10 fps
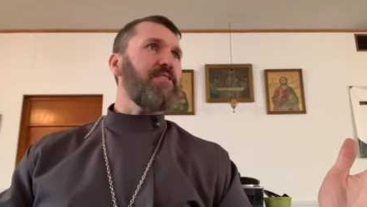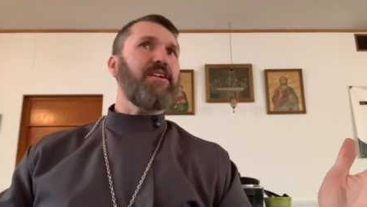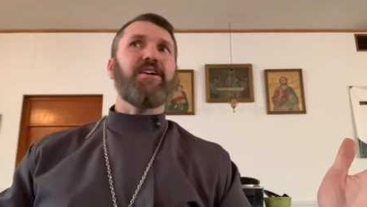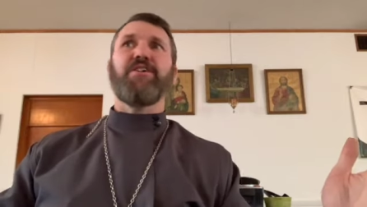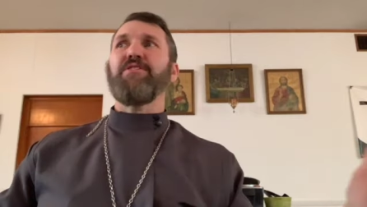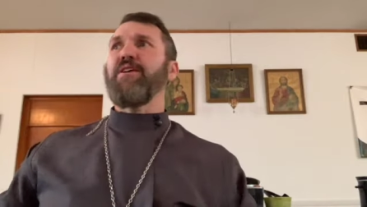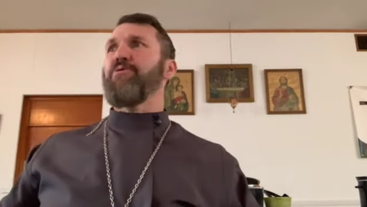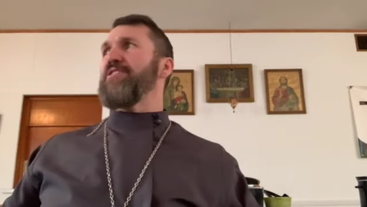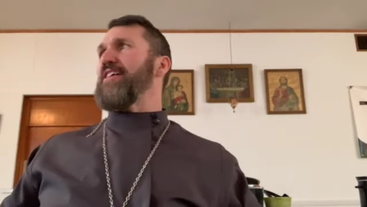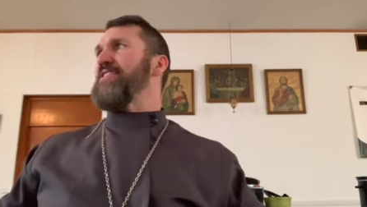uh, they
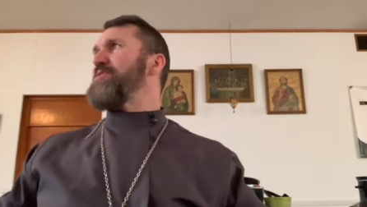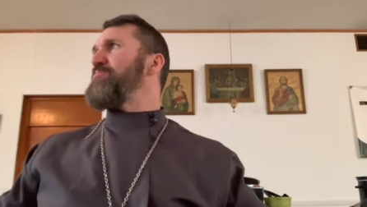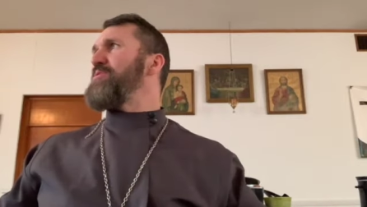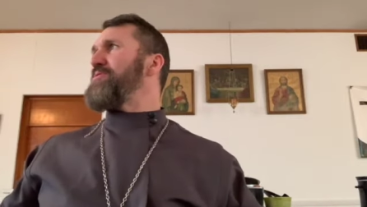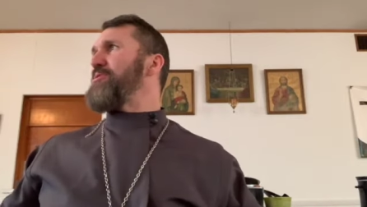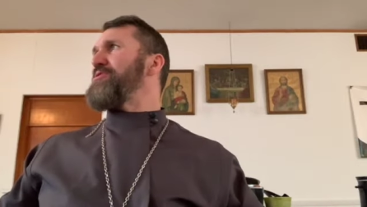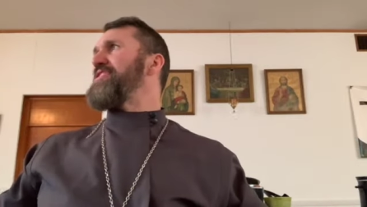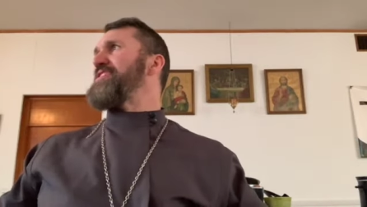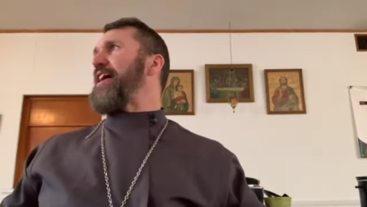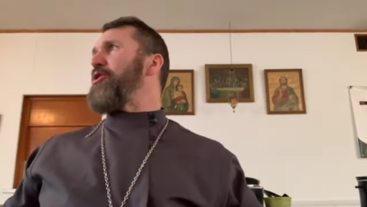were like these they were
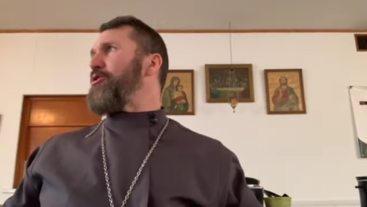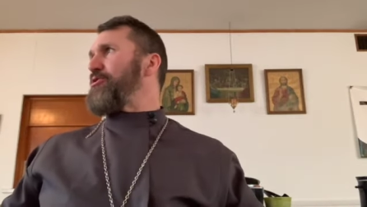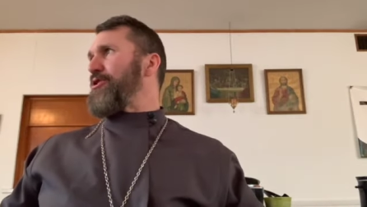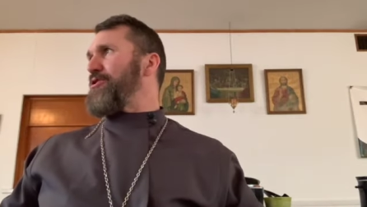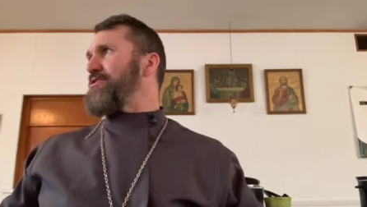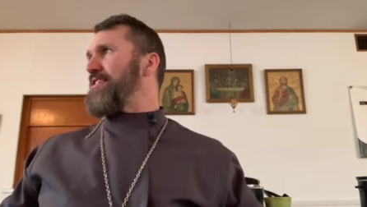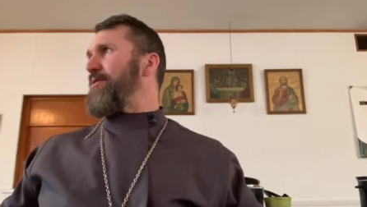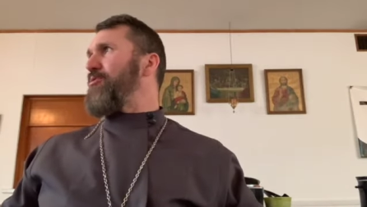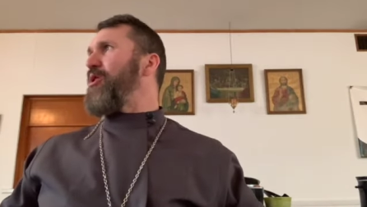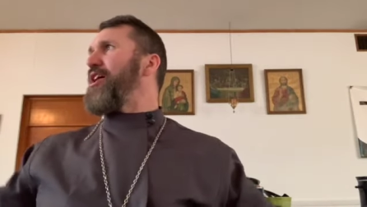these elders
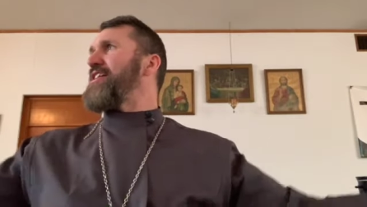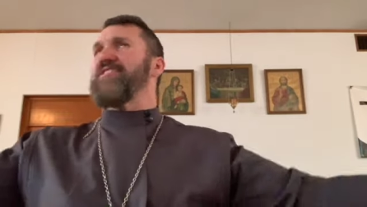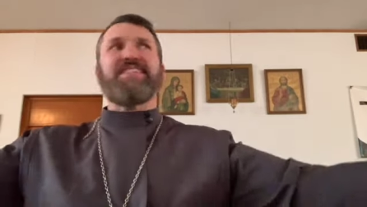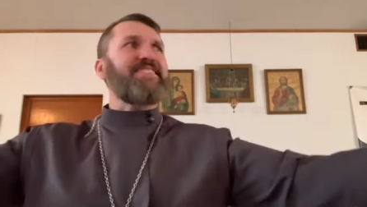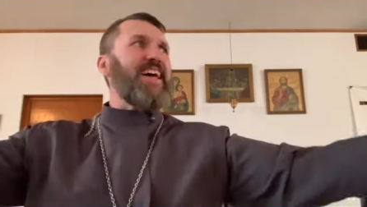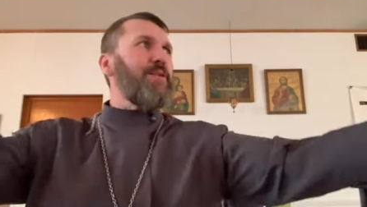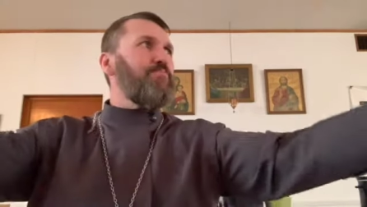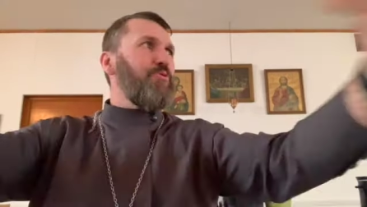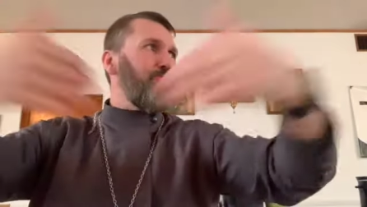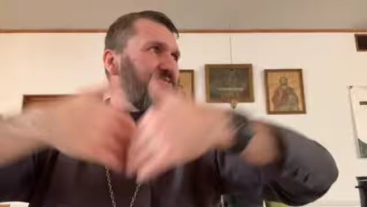that wanted
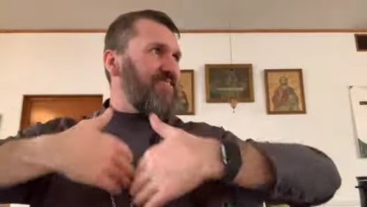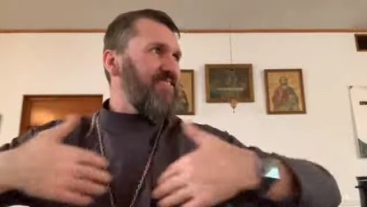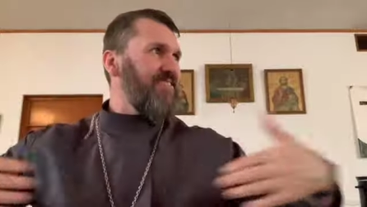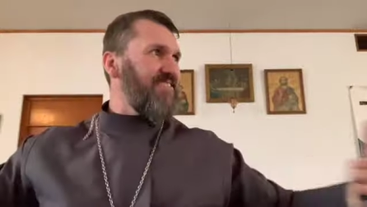disciples.